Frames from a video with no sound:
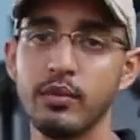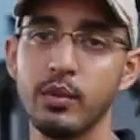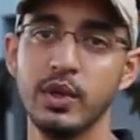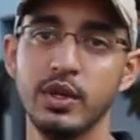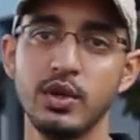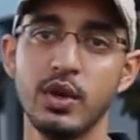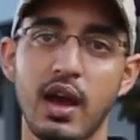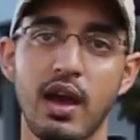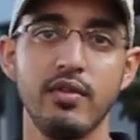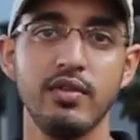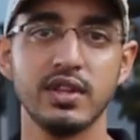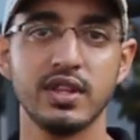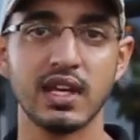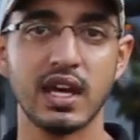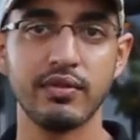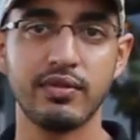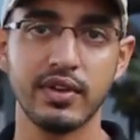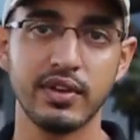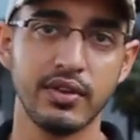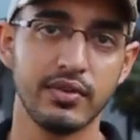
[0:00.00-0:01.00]
We do everything
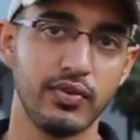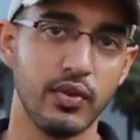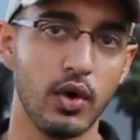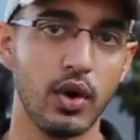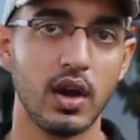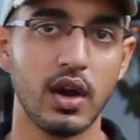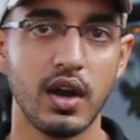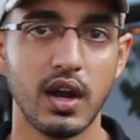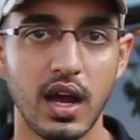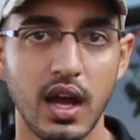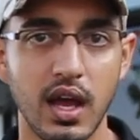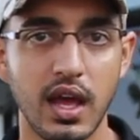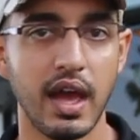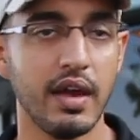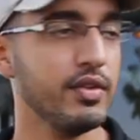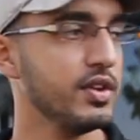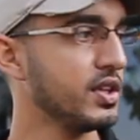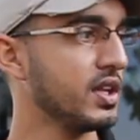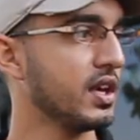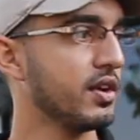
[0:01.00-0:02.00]
M54,
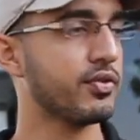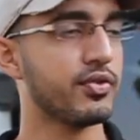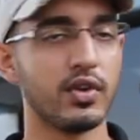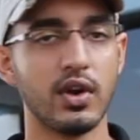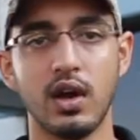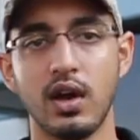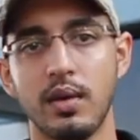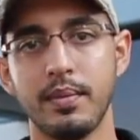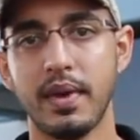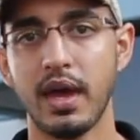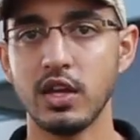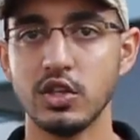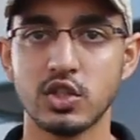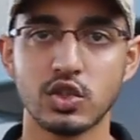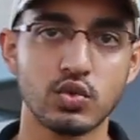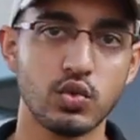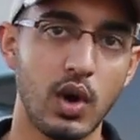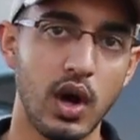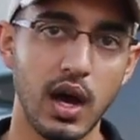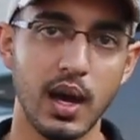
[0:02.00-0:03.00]
everything from engine
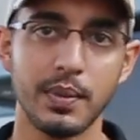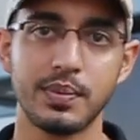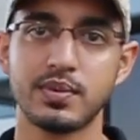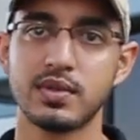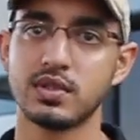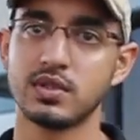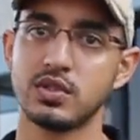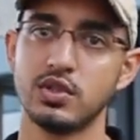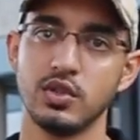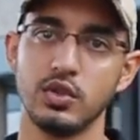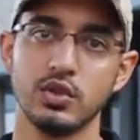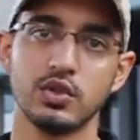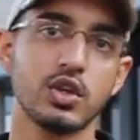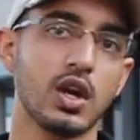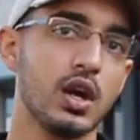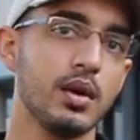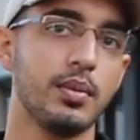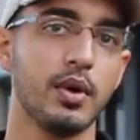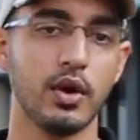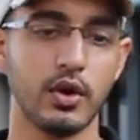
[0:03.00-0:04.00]
swaps to
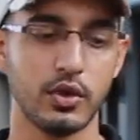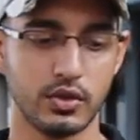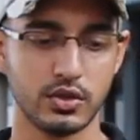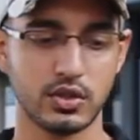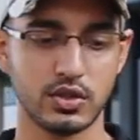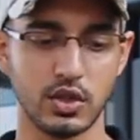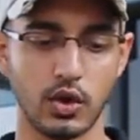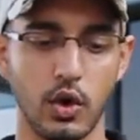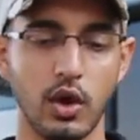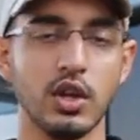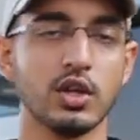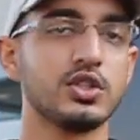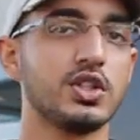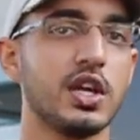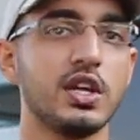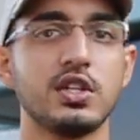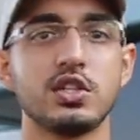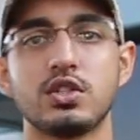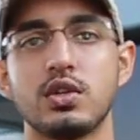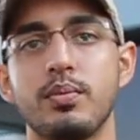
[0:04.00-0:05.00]
turbos to oil
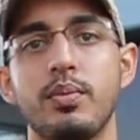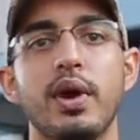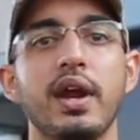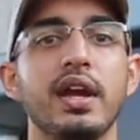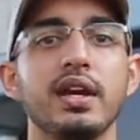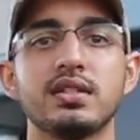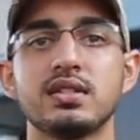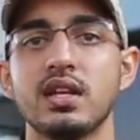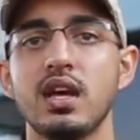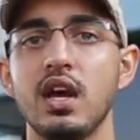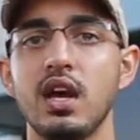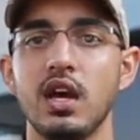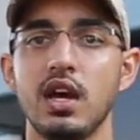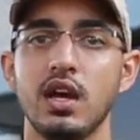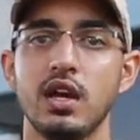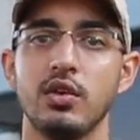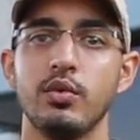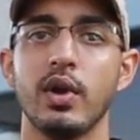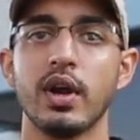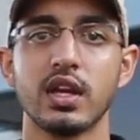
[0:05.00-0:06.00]
changes to brakes,
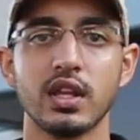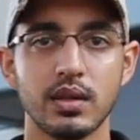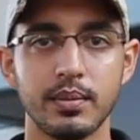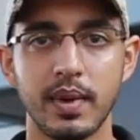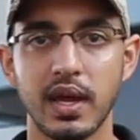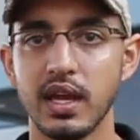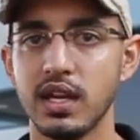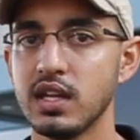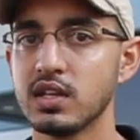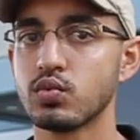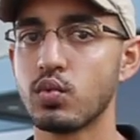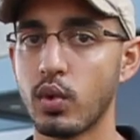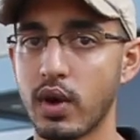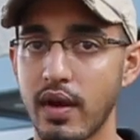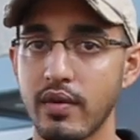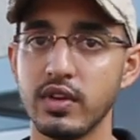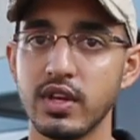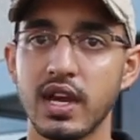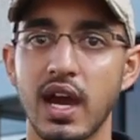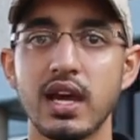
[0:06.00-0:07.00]
regular maintenance,
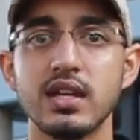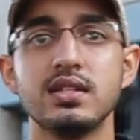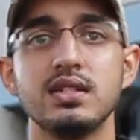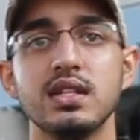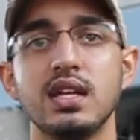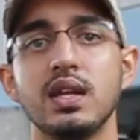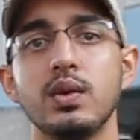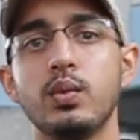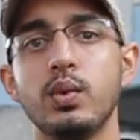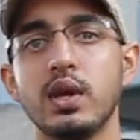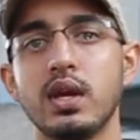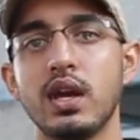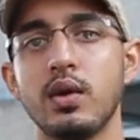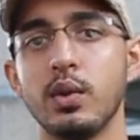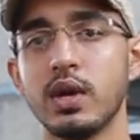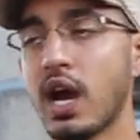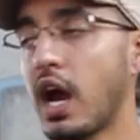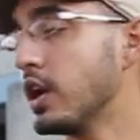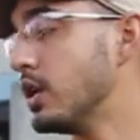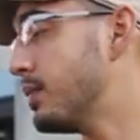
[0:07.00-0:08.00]
whatever you guys need,
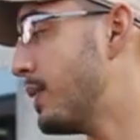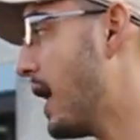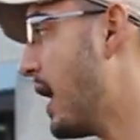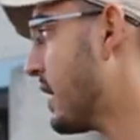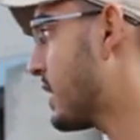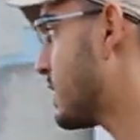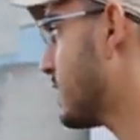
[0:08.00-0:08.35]
we got your back.